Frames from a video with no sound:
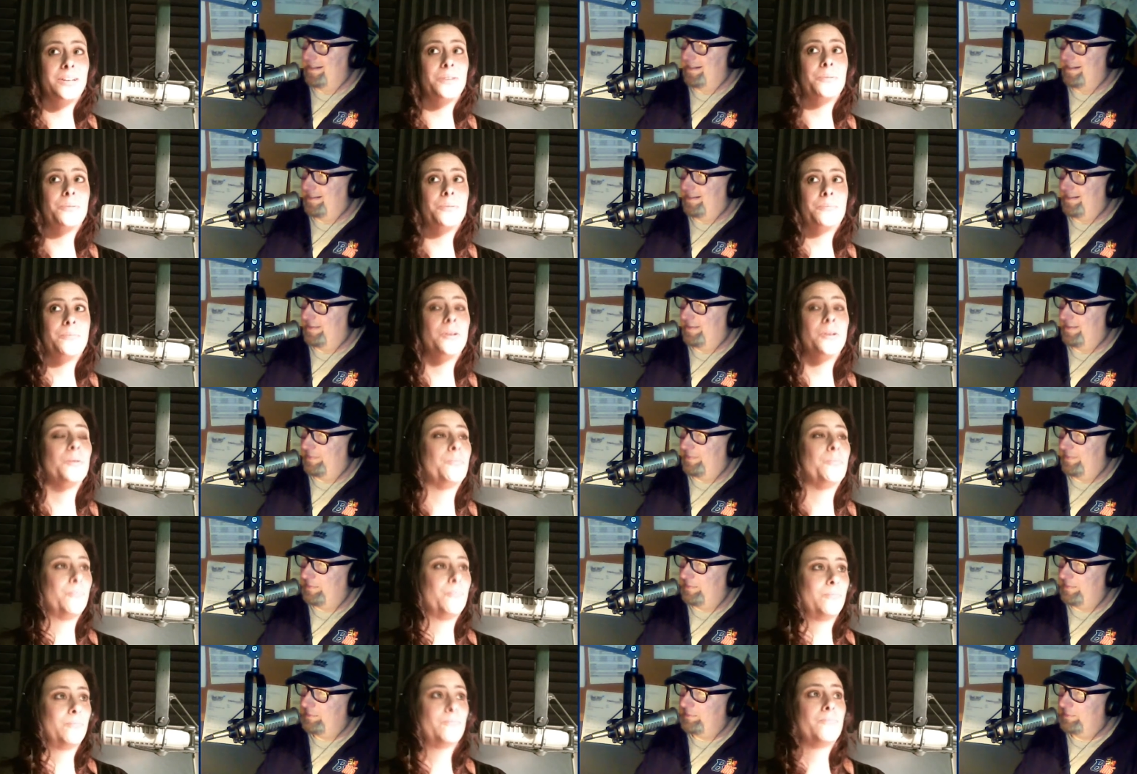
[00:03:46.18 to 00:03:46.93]
Speaker 1: you you
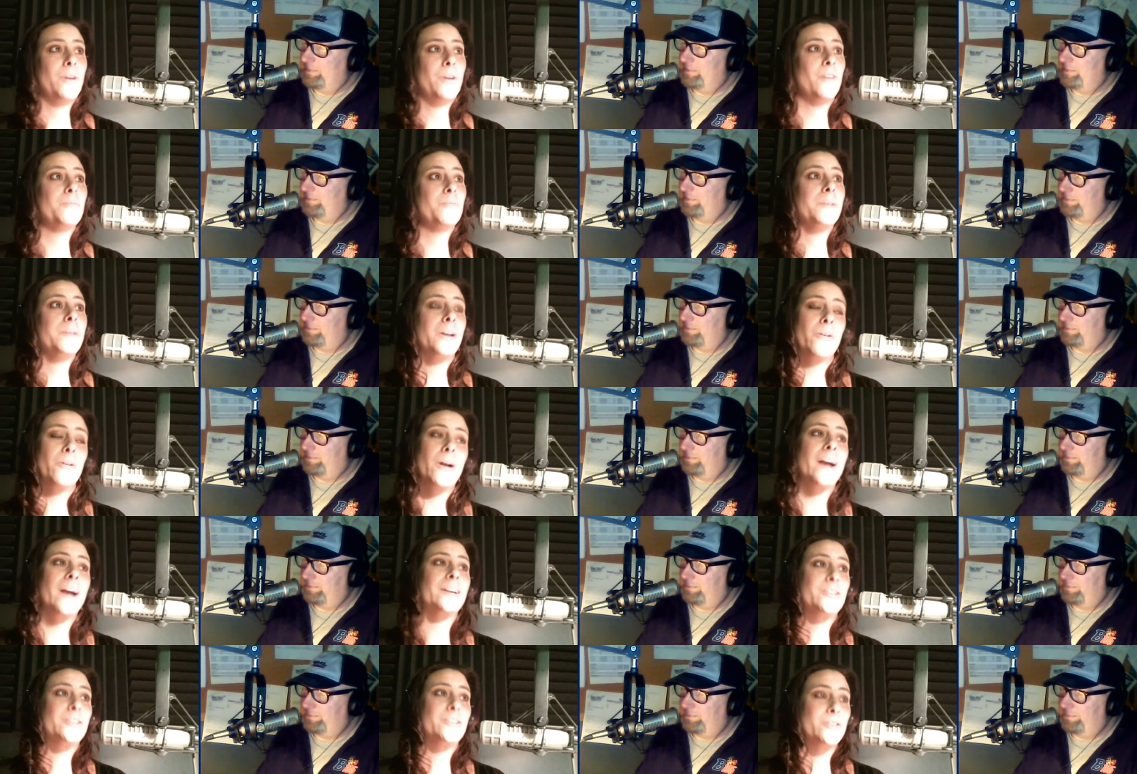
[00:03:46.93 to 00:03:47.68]
probably
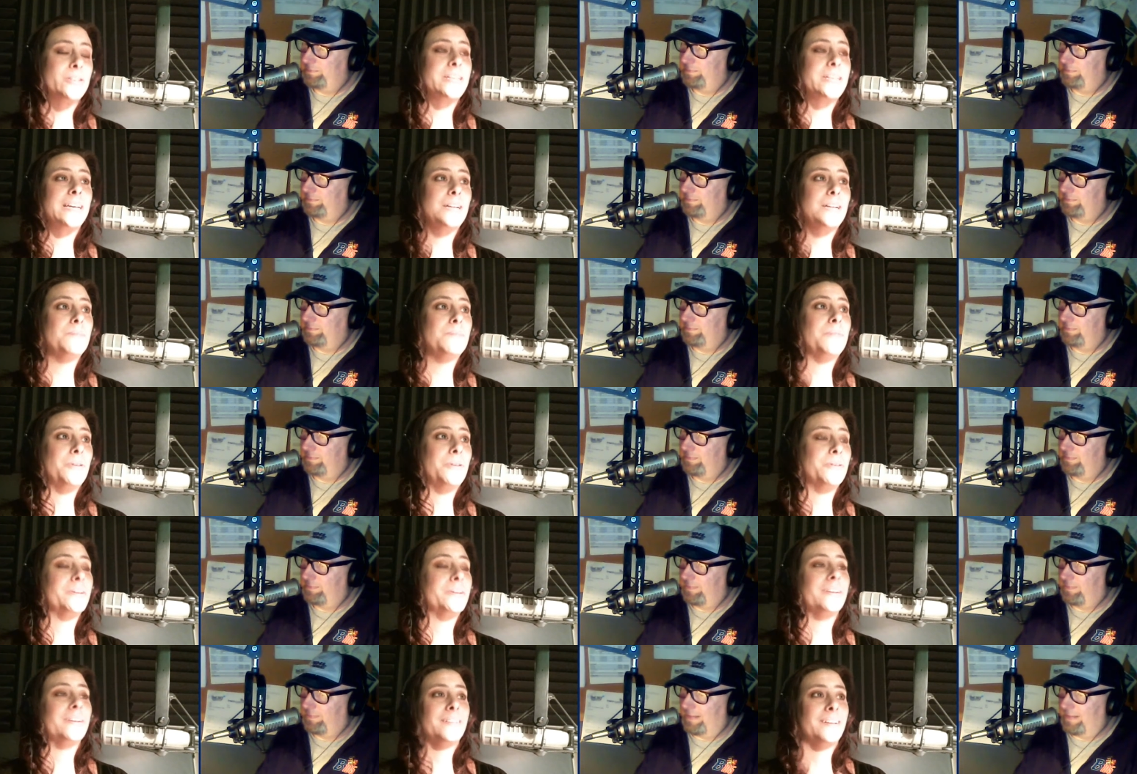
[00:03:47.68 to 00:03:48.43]
cracked your
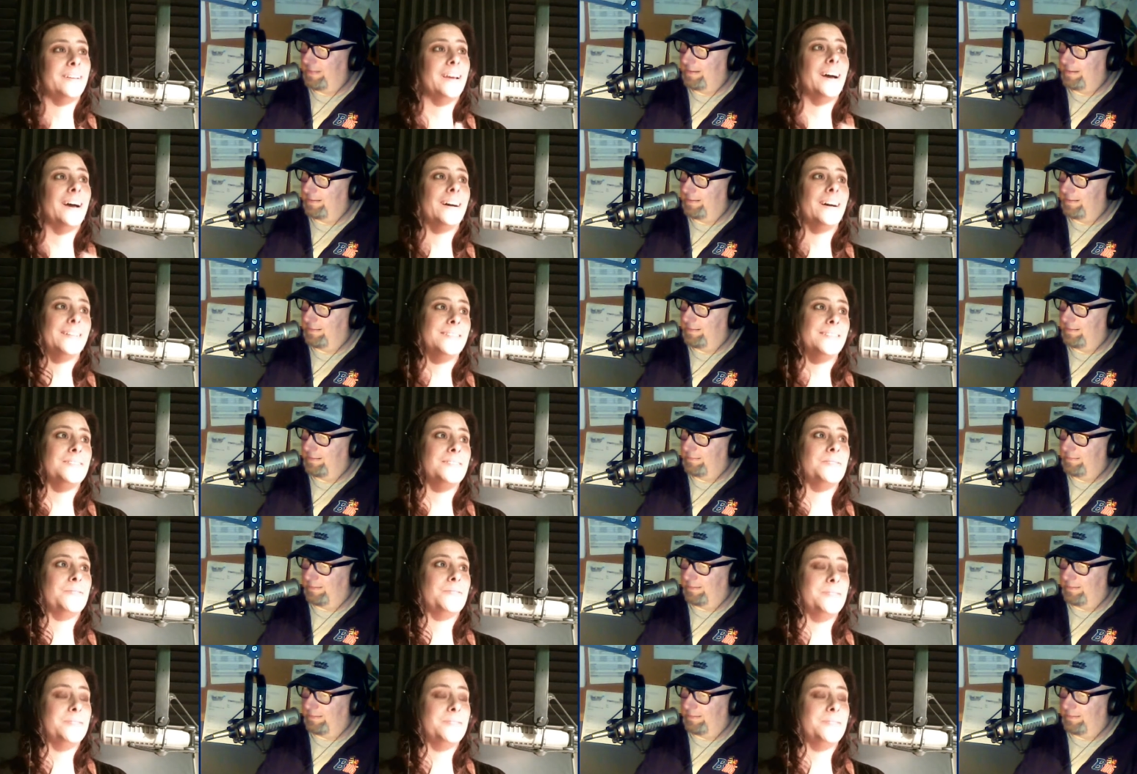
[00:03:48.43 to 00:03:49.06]
tailbone and yeah so